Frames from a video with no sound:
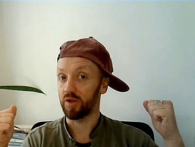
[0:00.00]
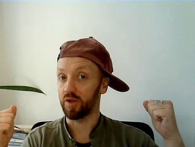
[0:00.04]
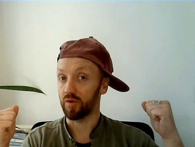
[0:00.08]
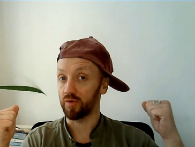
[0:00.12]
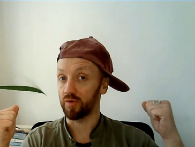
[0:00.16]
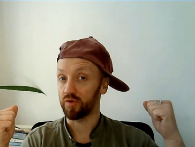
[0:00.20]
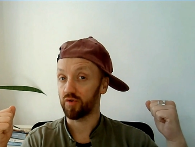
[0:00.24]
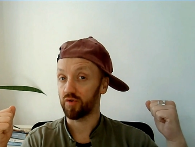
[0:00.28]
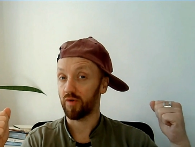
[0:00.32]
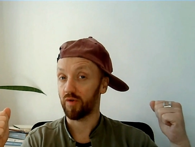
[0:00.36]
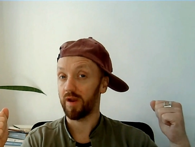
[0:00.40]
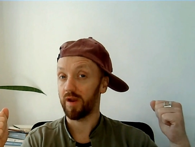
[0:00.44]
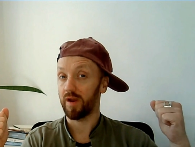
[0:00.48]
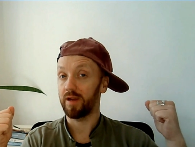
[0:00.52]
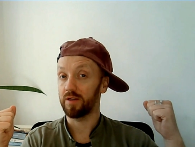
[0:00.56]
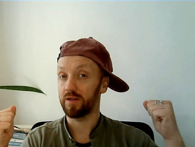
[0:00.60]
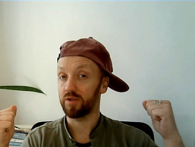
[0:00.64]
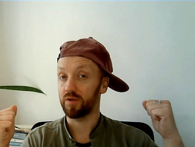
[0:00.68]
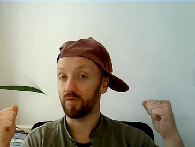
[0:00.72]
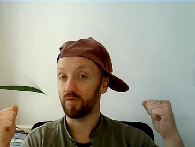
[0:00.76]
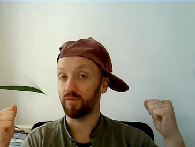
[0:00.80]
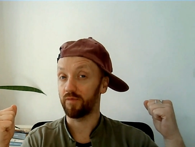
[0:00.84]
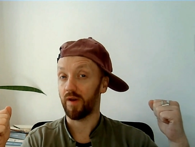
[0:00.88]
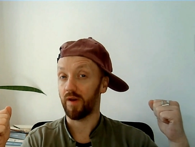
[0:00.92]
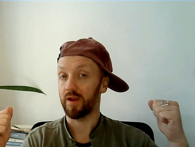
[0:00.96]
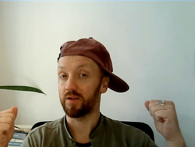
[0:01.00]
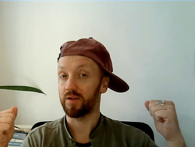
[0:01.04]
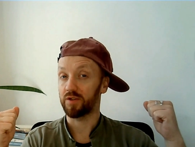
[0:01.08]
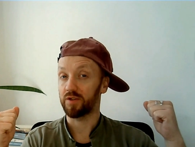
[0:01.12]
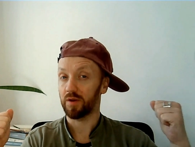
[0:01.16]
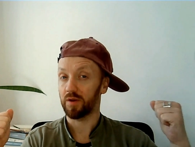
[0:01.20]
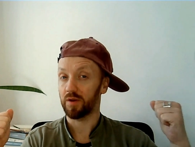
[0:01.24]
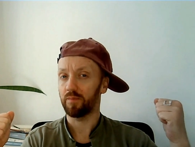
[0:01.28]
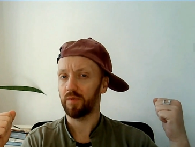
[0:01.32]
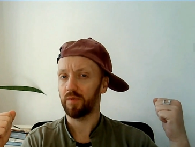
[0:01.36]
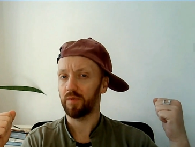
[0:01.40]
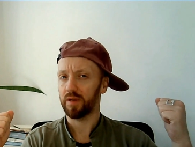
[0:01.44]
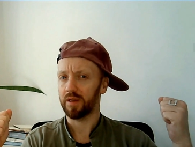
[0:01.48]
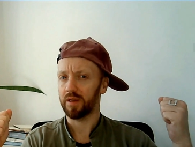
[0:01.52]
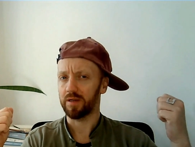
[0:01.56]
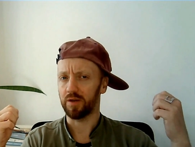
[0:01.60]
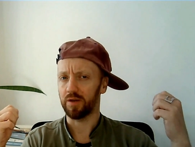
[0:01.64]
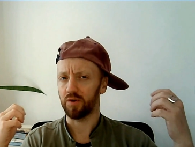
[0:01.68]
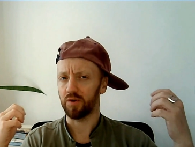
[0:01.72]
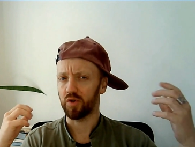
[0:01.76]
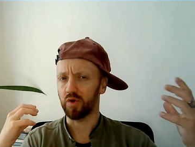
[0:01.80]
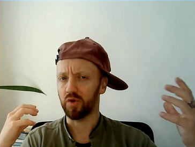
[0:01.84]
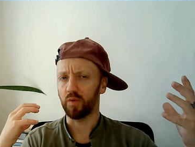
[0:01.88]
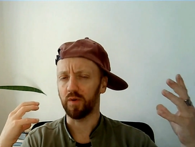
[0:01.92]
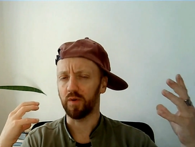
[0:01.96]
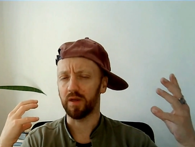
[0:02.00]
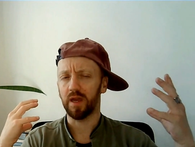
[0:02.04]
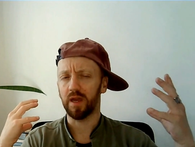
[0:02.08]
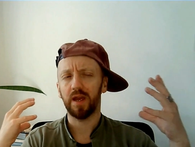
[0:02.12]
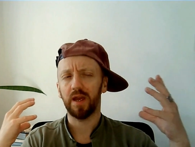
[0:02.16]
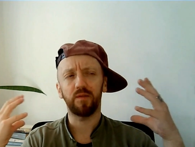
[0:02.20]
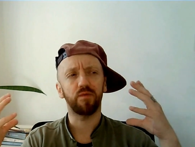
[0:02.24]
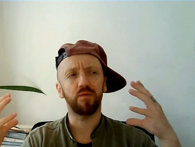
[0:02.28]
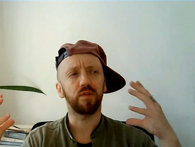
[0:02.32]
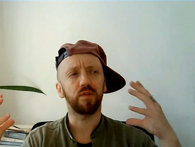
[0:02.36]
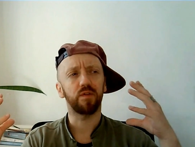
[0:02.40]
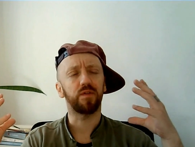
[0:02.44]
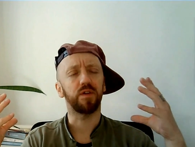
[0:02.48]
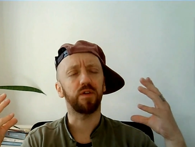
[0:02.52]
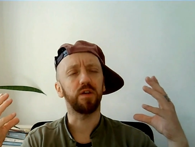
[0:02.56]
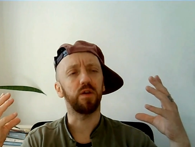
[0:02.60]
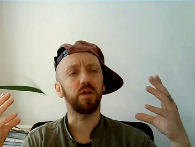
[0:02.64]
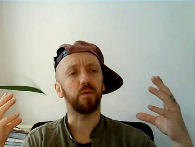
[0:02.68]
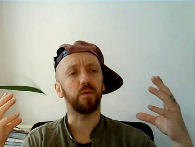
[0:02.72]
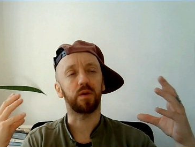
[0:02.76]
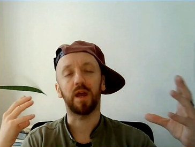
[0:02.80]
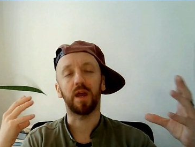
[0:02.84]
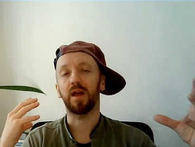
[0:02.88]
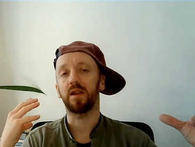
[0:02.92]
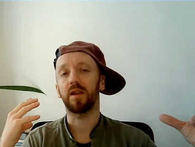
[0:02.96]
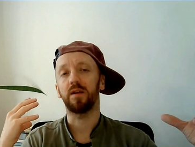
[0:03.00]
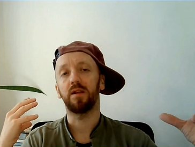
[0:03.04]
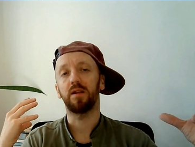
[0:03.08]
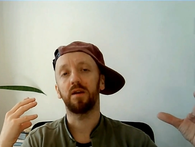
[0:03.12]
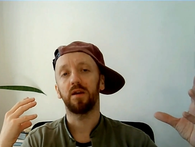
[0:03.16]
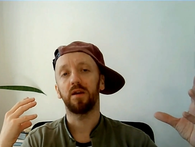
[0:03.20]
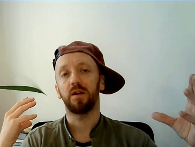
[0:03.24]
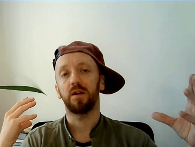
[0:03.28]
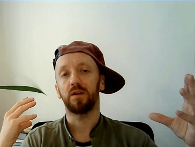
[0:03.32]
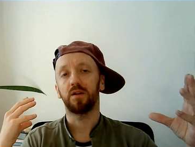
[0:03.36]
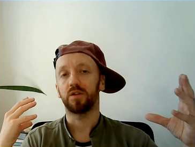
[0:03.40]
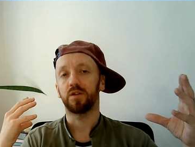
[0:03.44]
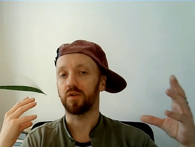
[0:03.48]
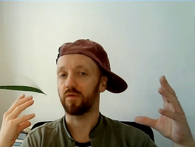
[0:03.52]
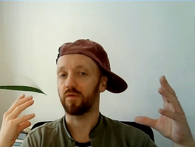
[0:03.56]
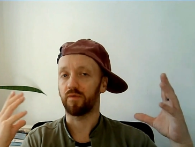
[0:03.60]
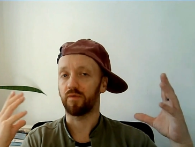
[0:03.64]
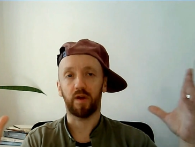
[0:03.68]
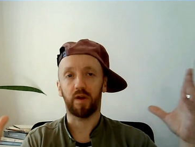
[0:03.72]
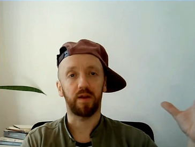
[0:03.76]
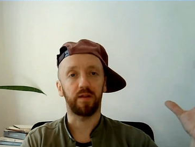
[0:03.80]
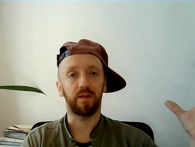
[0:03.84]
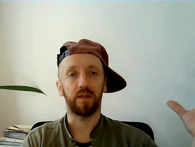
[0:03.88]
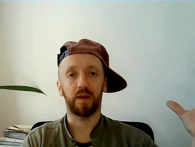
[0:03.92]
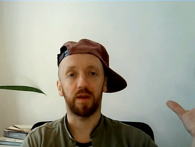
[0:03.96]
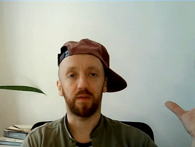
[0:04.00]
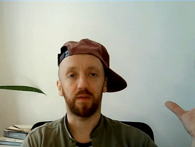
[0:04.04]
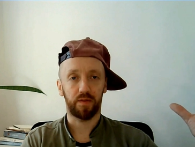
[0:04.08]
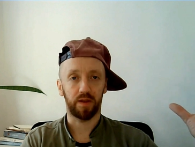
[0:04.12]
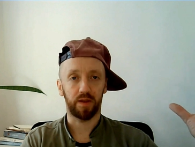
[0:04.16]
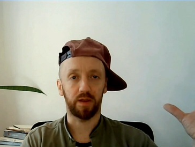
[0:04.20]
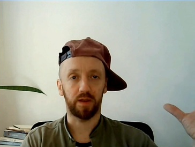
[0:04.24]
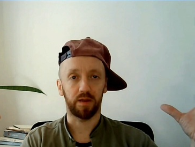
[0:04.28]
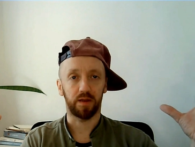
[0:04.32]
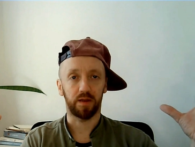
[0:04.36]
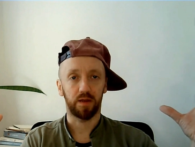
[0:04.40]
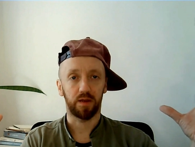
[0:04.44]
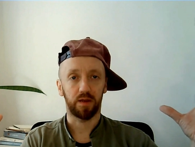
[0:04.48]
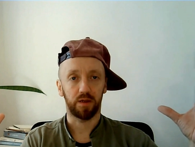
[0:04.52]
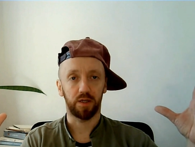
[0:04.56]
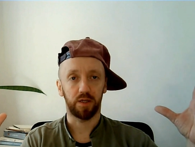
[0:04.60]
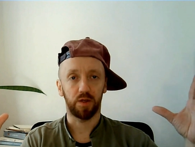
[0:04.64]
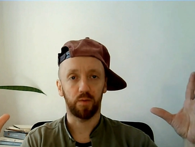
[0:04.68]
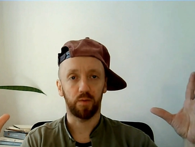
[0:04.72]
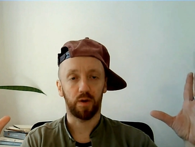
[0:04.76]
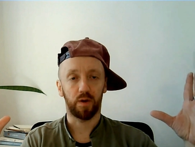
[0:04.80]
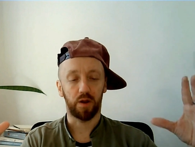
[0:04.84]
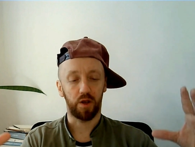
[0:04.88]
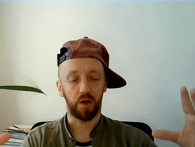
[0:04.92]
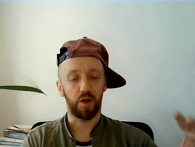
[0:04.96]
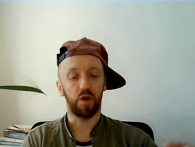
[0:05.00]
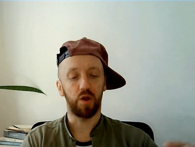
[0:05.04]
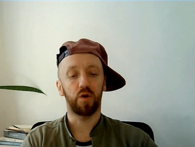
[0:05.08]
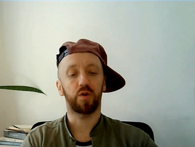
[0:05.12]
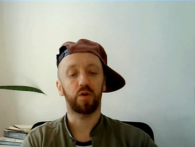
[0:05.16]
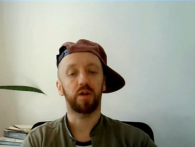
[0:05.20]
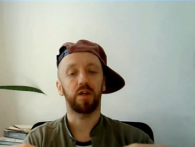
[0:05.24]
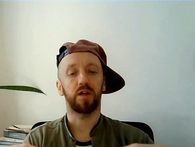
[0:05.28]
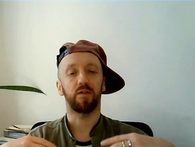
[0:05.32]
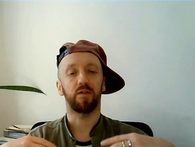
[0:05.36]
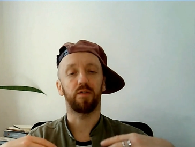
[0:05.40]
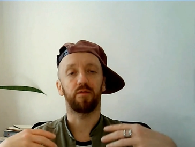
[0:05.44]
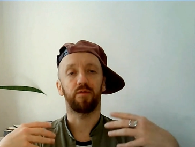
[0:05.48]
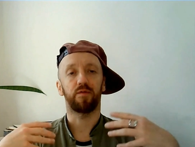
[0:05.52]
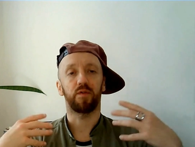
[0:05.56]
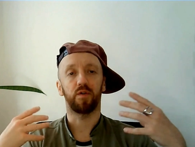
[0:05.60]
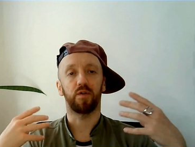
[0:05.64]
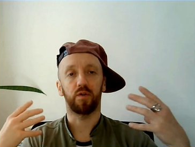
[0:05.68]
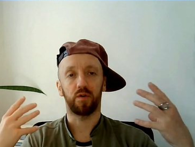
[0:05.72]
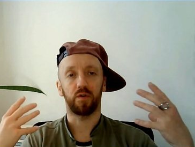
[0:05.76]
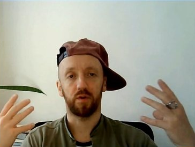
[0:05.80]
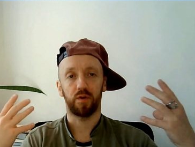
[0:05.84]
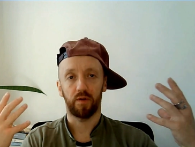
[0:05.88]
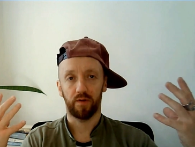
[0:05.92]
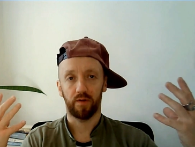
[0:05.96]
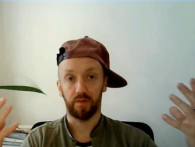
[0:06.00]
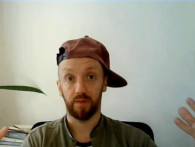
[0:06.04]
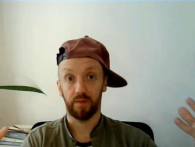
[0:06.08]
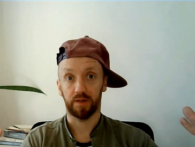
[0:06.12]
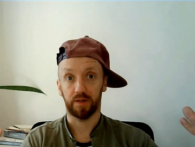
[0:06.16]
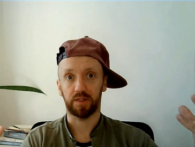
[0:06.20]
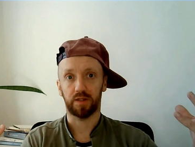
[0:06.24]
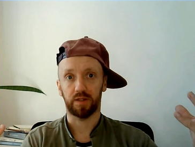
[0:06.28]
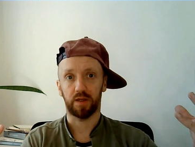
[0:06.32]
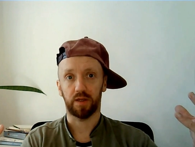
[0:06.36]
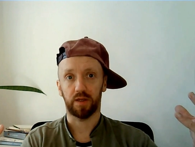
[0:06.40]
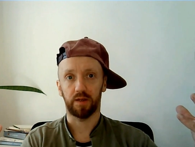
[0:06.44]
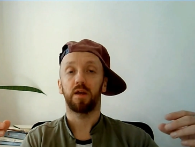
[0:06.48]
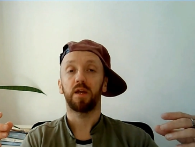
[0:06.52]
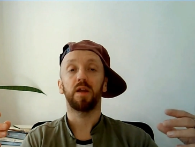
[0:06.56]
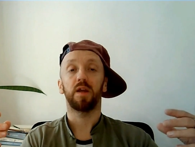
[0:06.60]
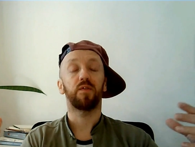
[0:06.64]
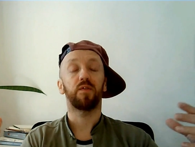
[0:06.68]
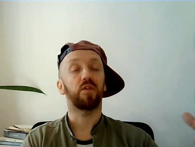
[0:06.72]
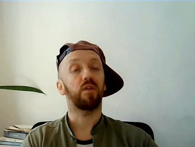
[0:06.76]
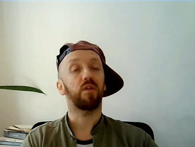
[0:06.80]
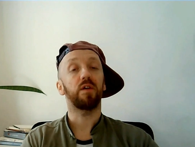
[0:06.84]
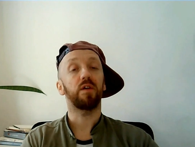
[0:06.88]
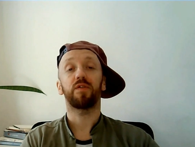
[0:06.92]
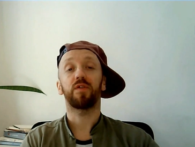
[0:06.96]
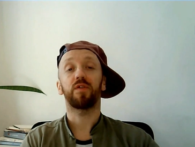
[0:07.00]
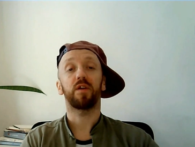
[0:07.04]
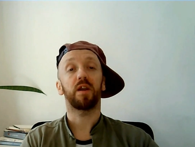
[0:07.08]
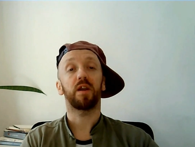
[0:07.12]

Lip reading: you're trying to find something and you're doing everything you can to find that thing. You are looking for this thing. If you're anything